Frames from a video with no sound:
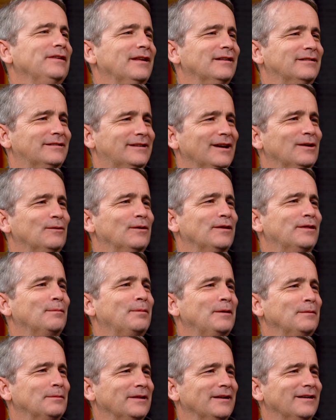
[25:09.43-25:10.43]
is deal with the
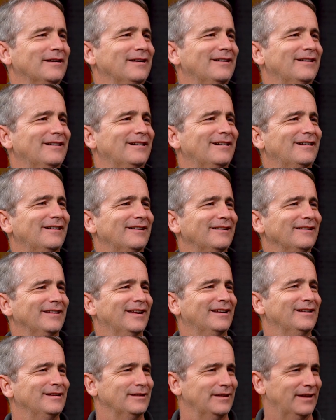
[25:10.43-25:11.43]
people that
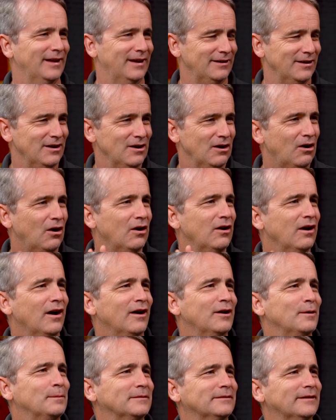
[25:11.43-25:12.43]
aren't
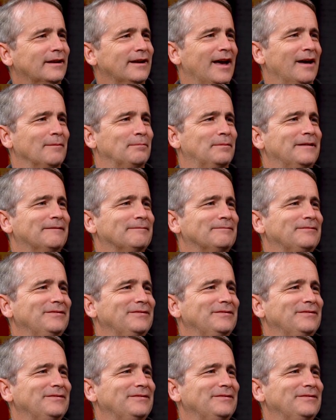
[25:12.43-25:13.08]
100% happy.